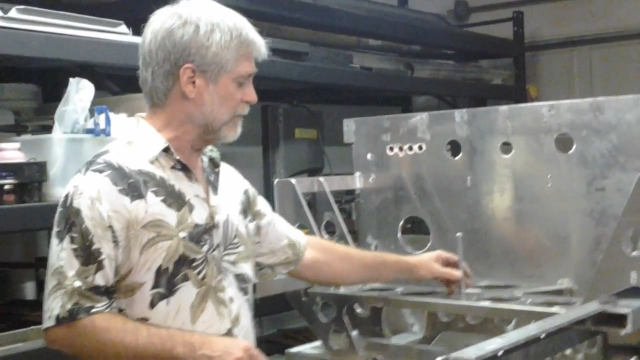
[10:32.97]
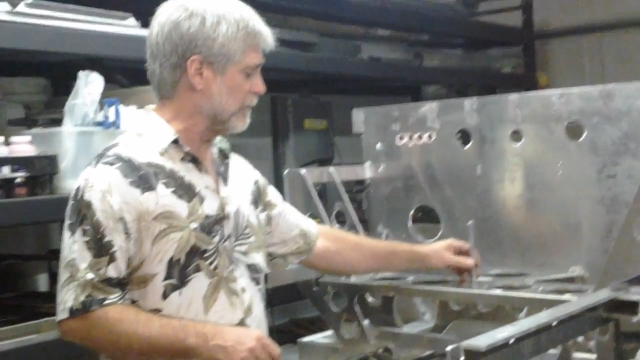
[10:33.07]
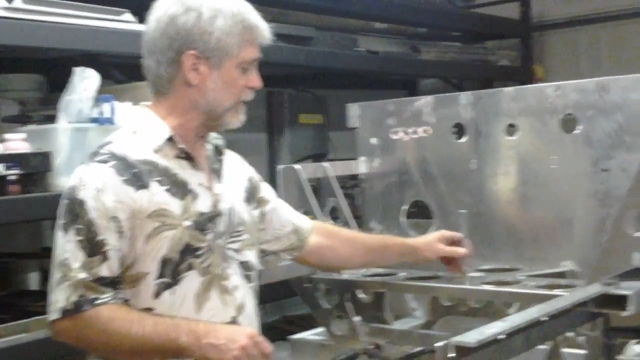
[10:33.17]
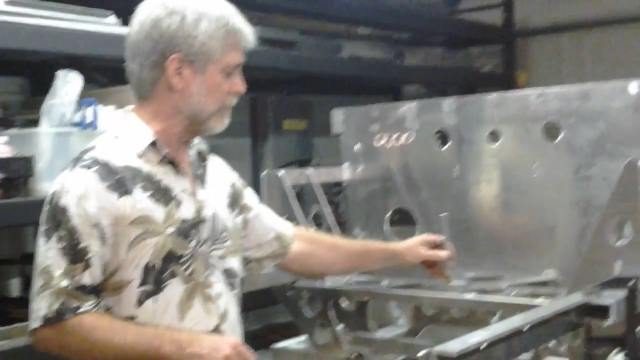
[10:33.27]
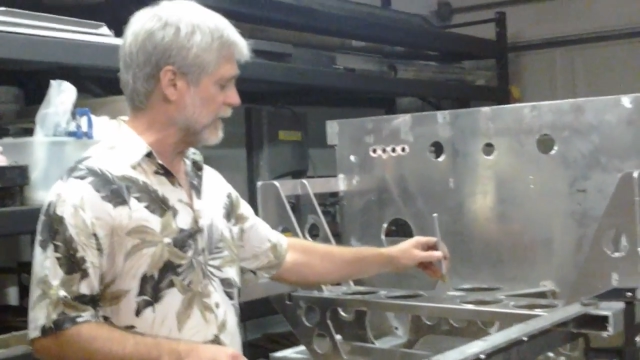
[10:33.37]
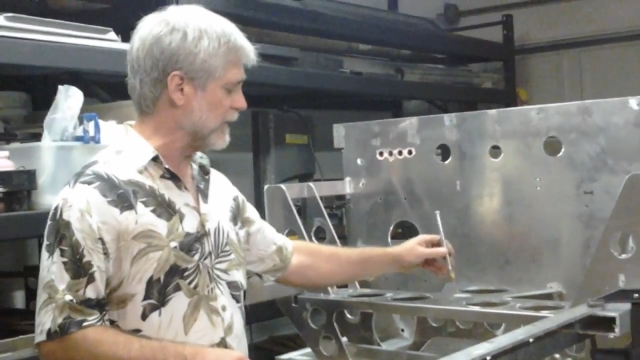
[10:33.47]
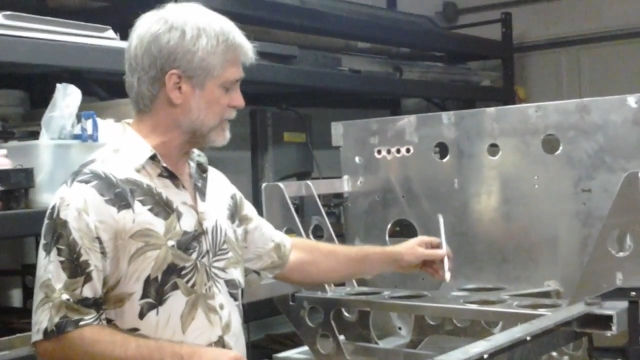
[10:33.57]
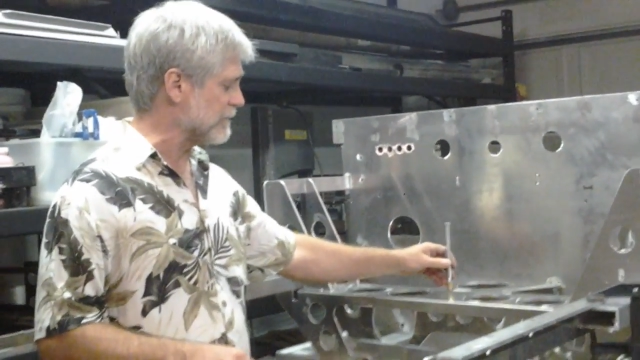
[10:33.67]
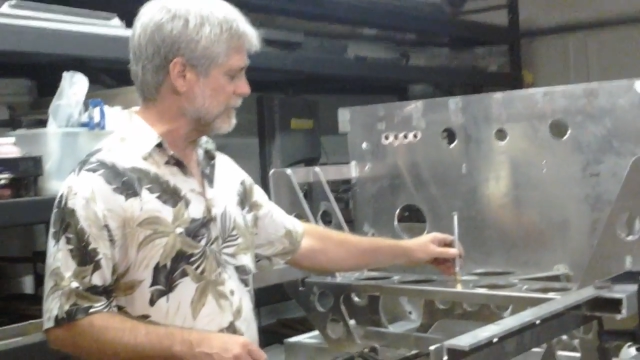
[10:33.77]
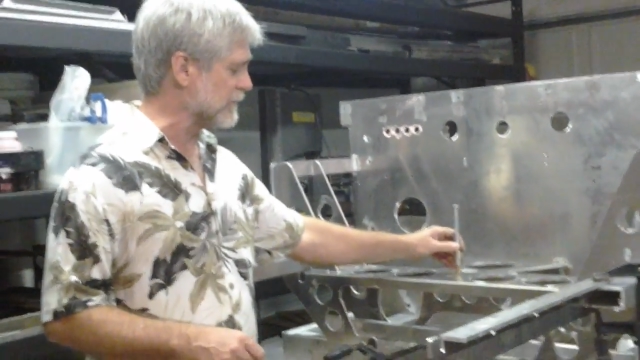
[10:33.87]
But anyway,
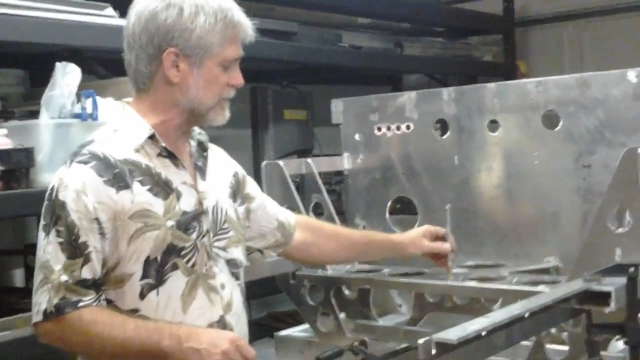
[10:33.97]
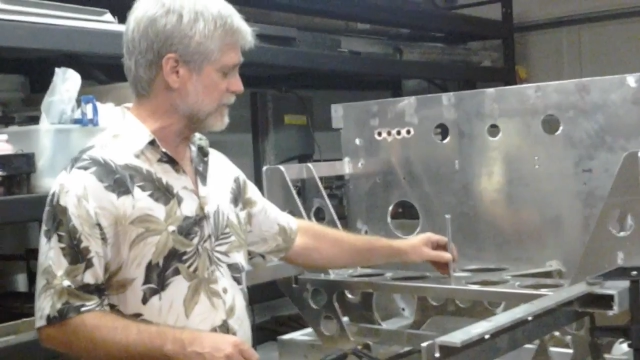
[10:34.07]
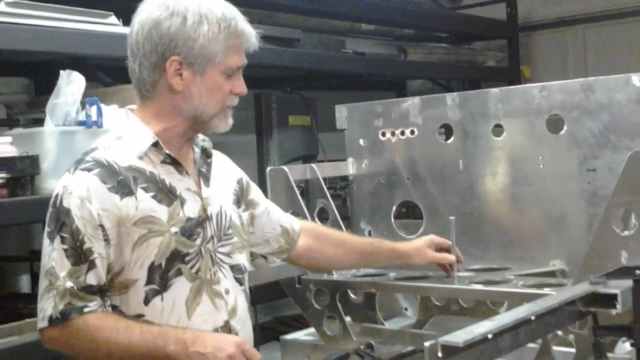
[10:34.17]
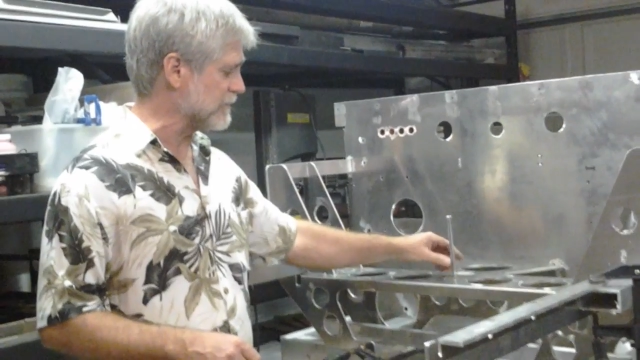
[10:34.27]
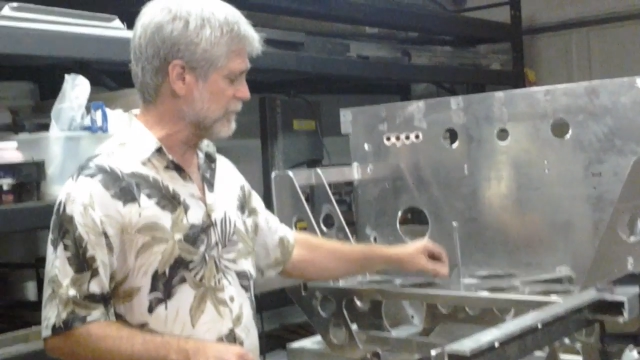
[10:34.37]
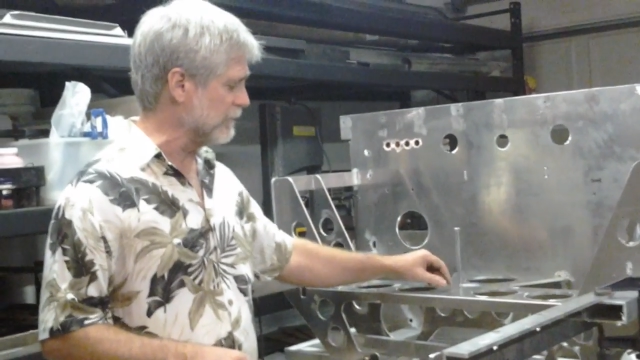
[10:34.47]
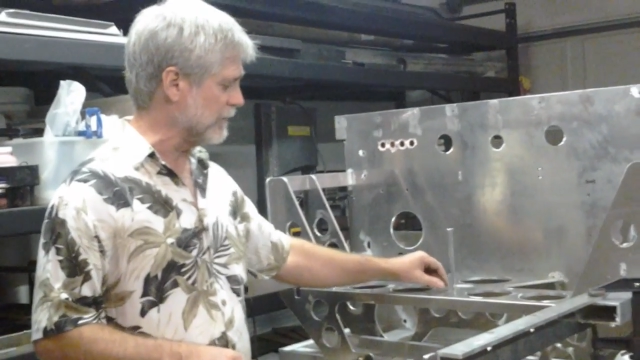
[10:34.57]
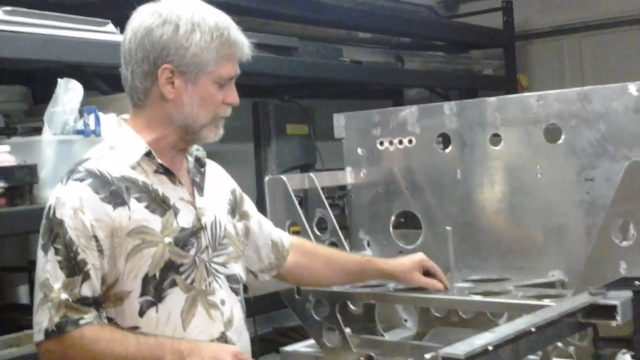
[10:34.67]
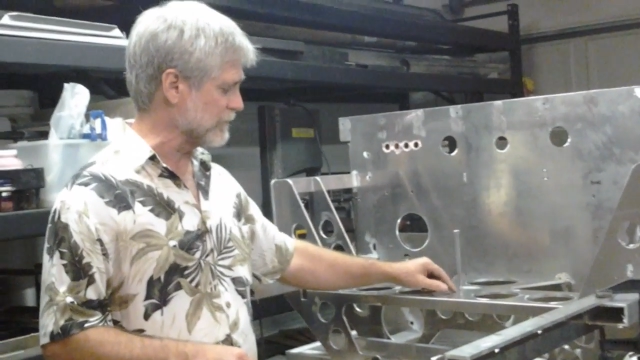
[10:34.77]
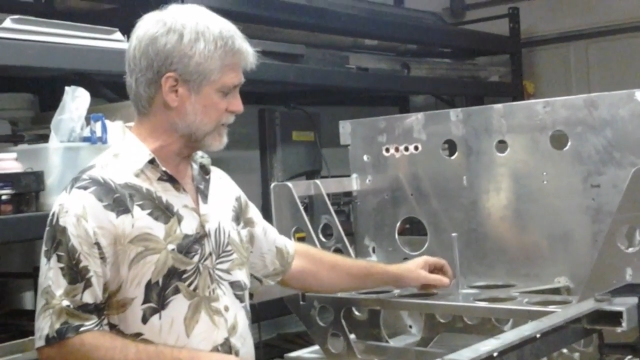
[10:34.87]
that's the reason there's
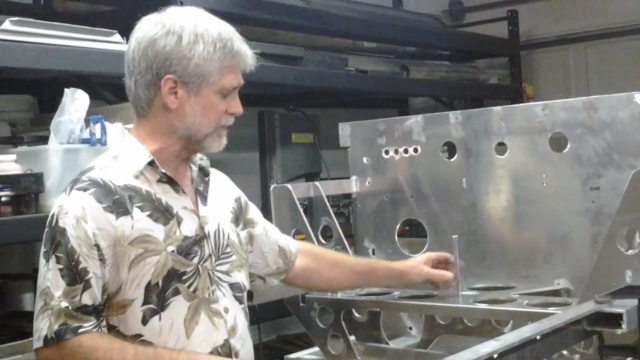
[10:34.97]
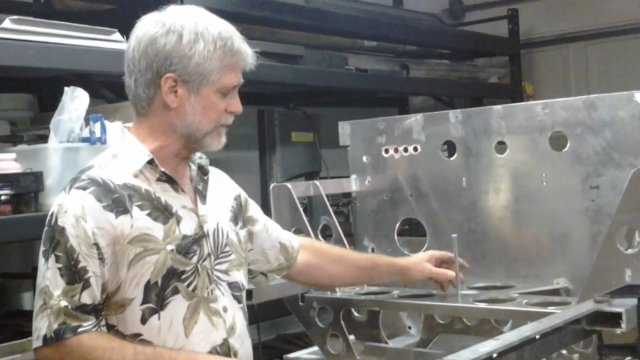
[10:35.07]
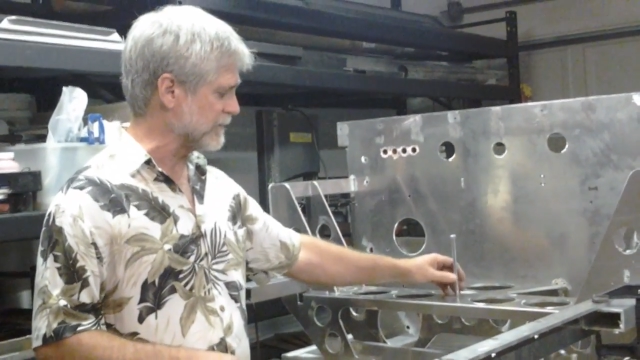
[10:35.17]
two holes here.